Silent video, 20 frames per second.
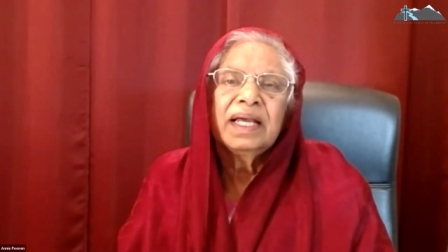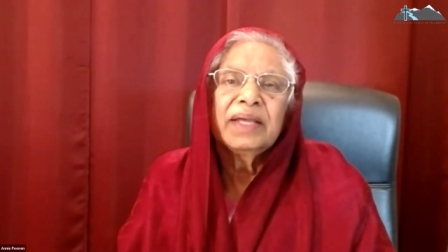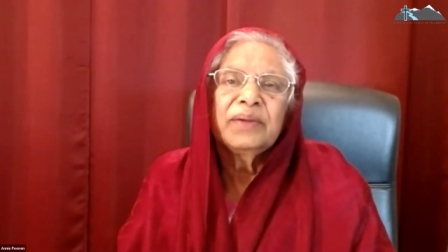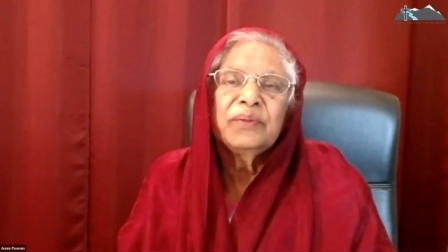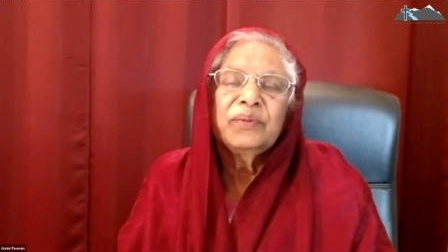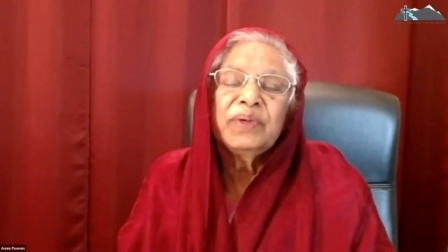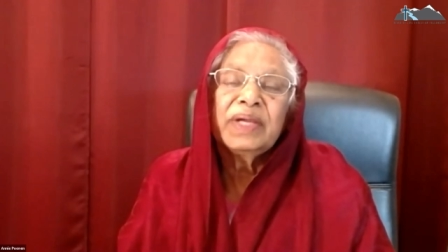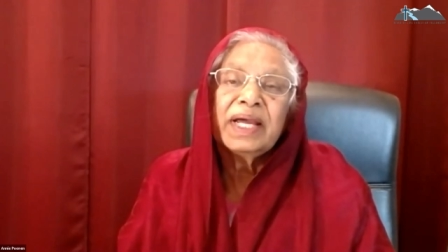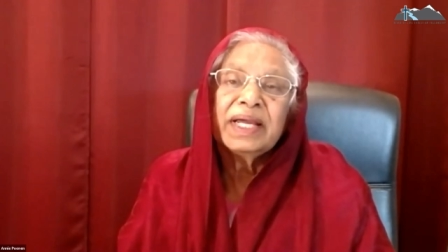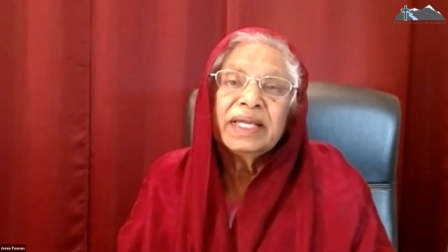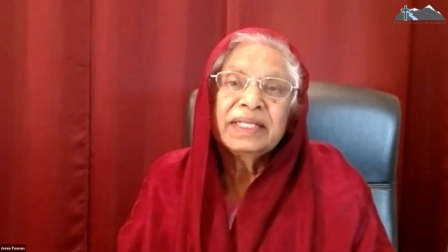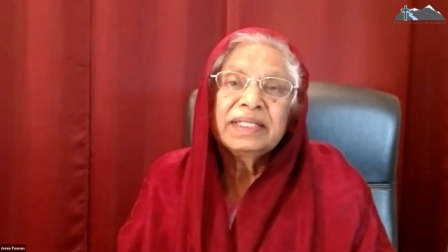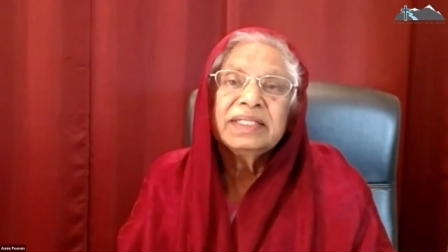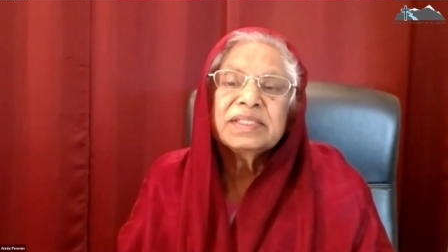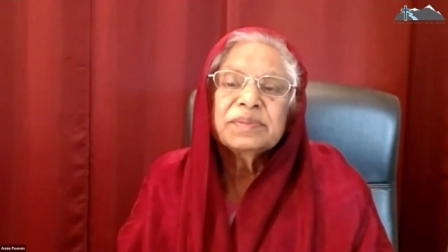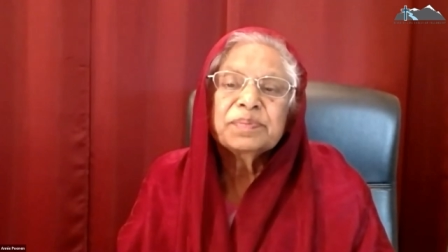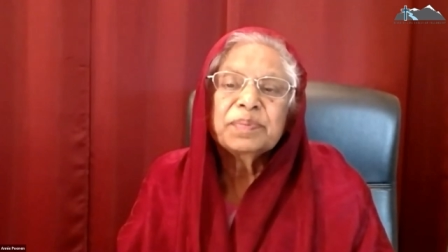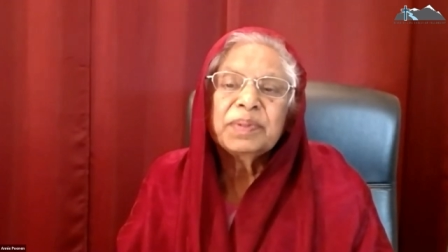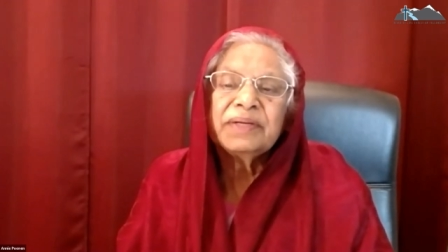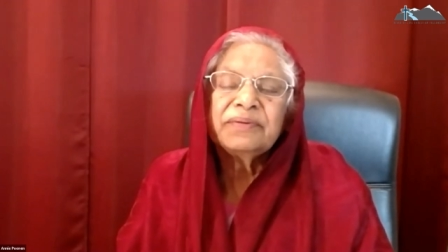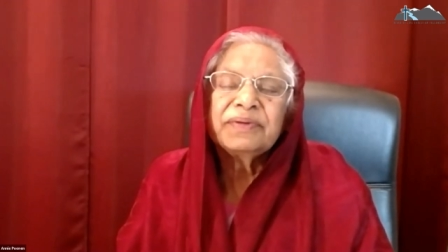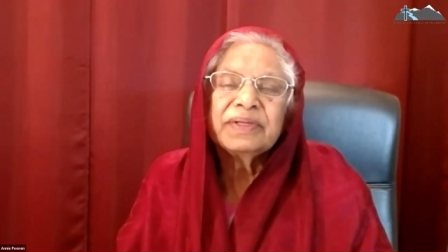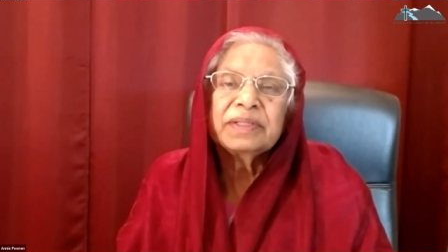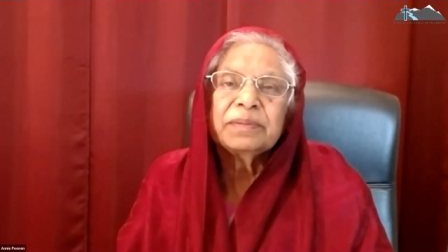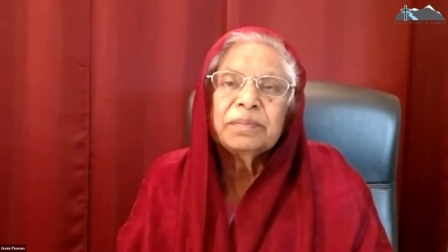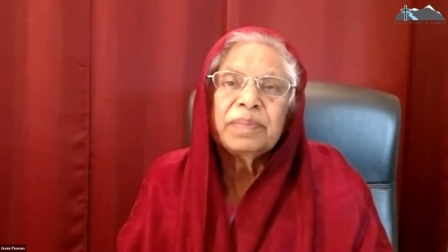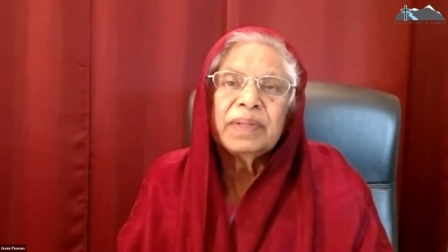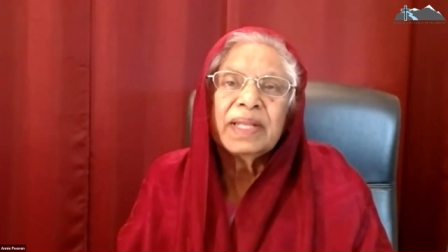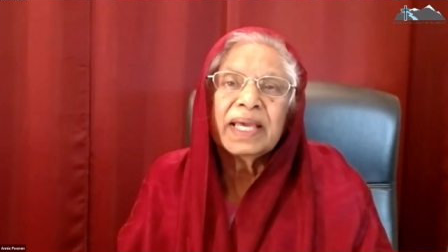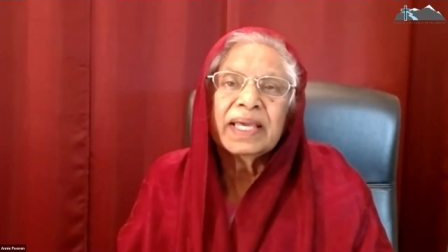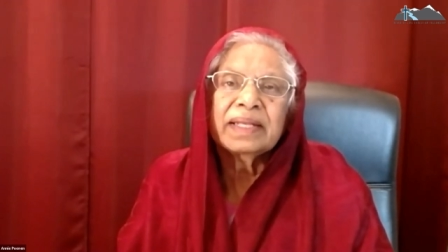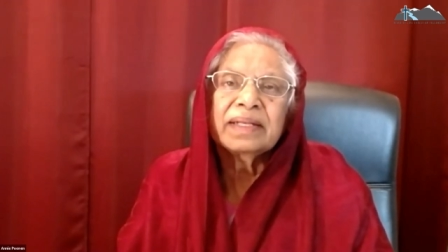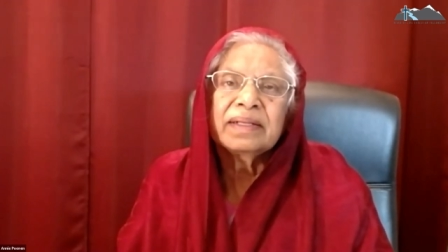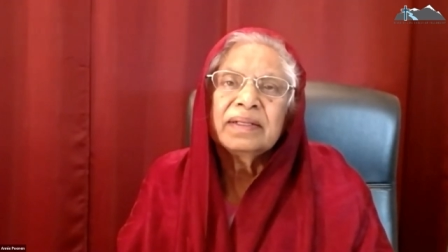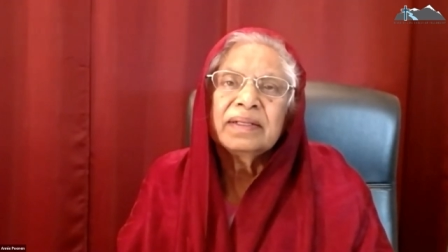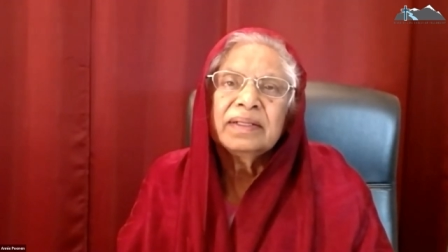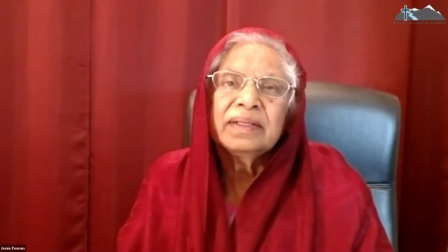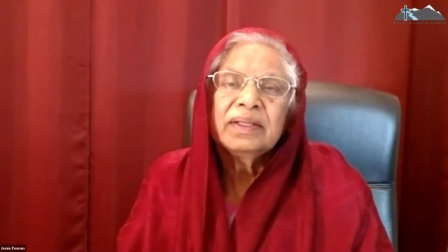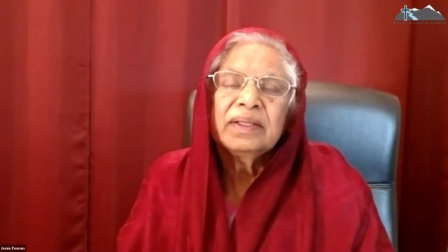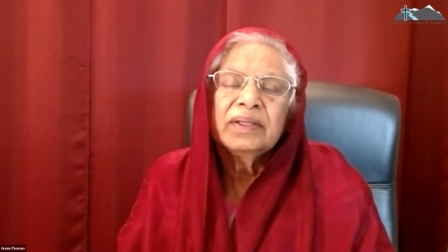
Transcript: and we are in His perfect plan,